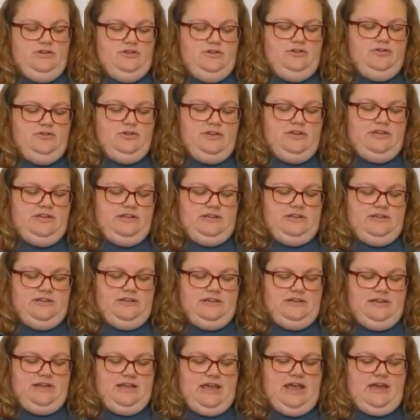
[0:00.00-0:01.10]
you
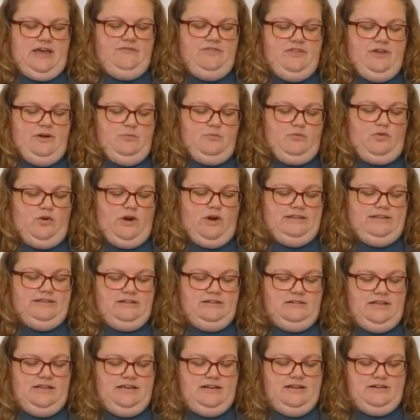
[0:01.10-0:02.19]
can have them write
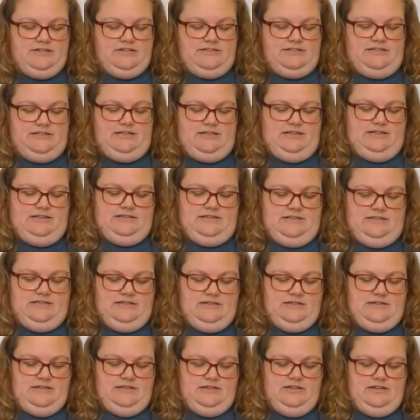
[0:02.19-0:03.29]
their letters in it,
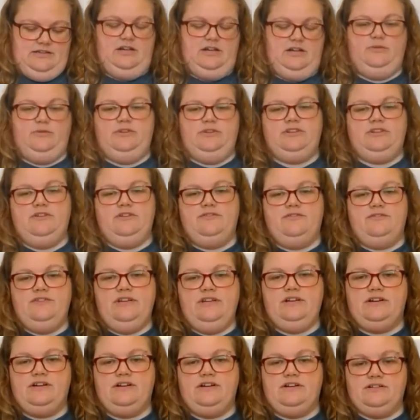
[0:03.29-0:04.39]
with their
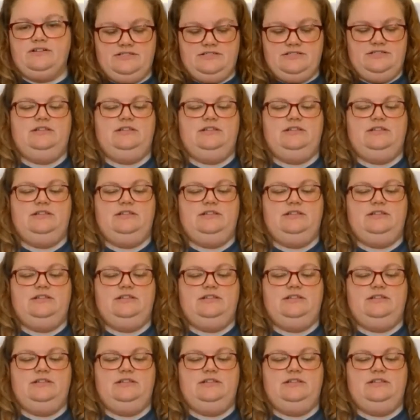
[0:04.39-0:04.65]
fingers.